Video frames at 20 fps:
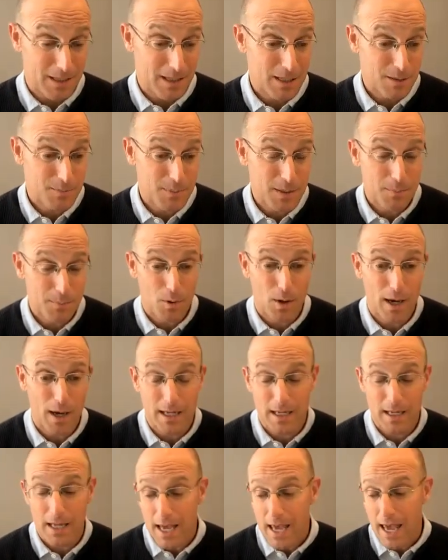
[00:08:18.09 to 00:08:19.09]
I mean, these
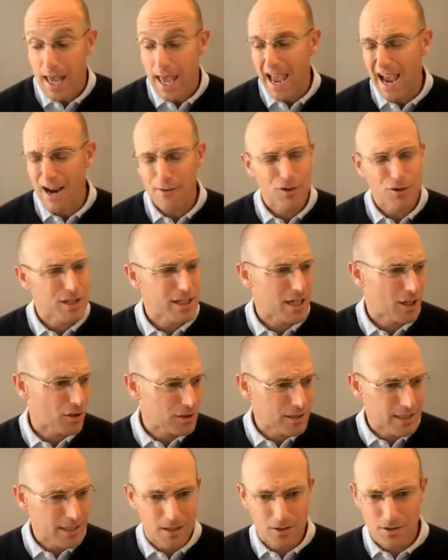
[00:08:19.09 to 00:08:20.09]
people had
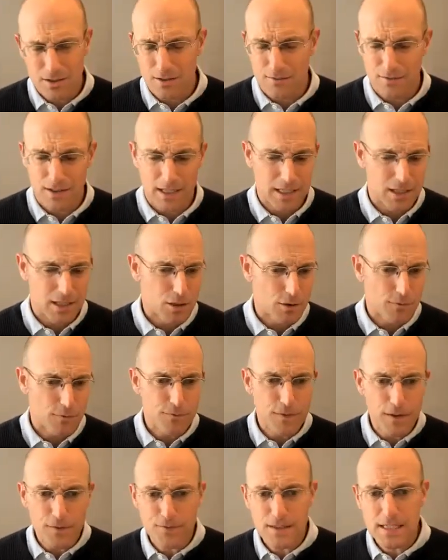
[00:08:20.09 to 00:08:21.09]
average LDLs of like
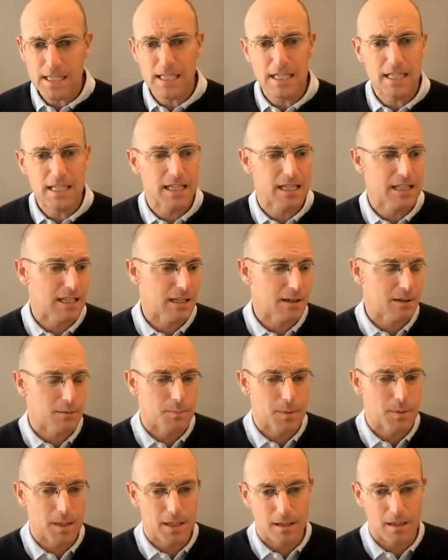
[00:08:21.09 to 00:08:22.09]
250 and
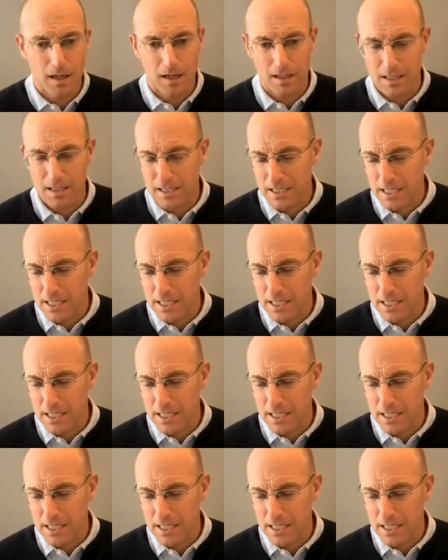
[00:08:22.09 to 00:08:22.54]
they'd been uh,